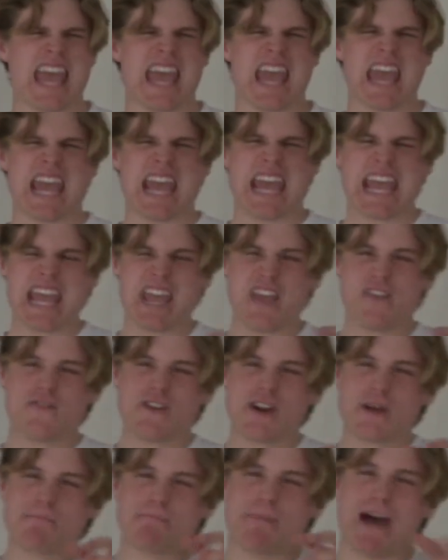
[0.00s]
Even
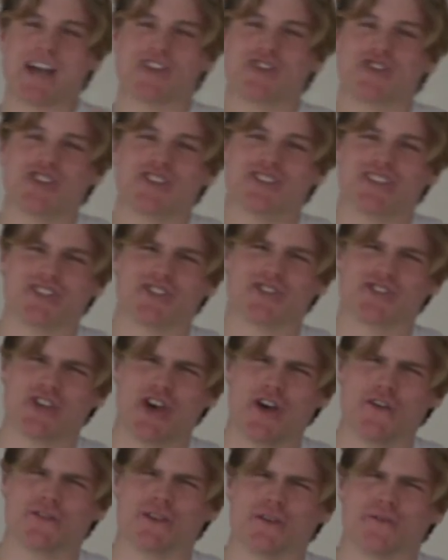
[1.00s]
imagines it
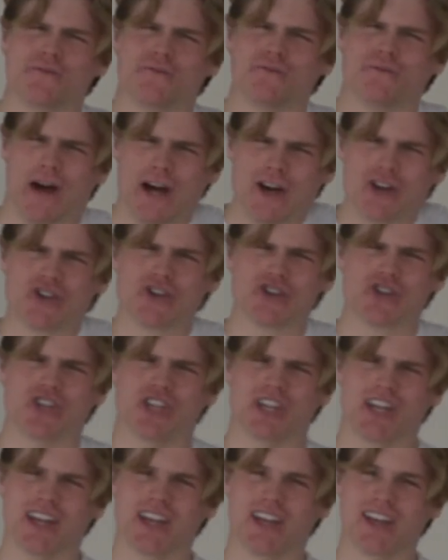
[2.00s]
serves a function.
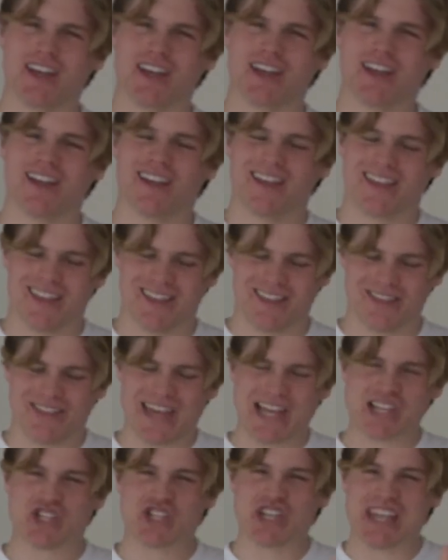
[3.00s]
That
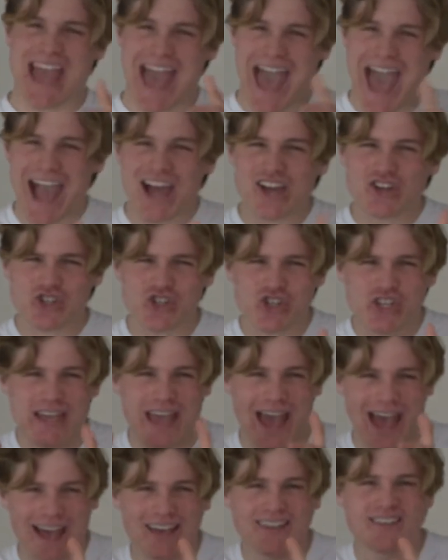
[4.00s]
she actually
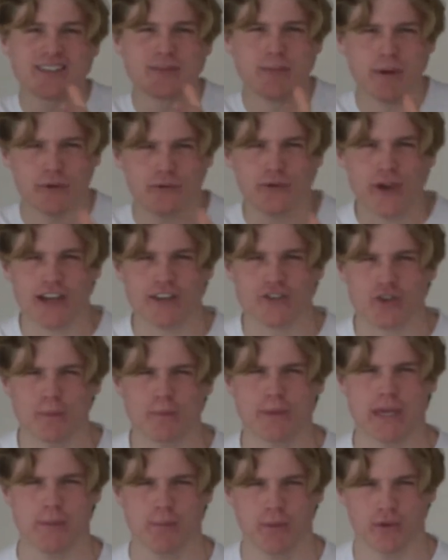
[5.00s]
has some effect on
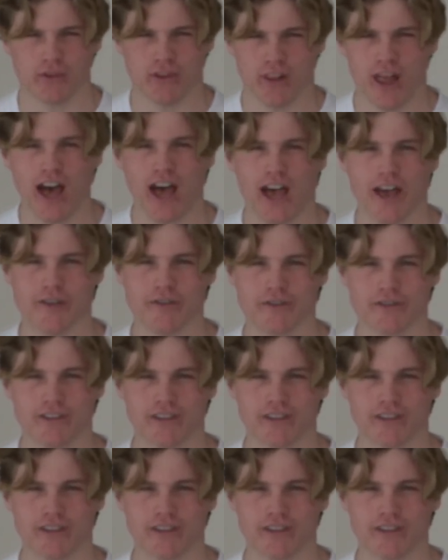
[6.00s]
people's lives.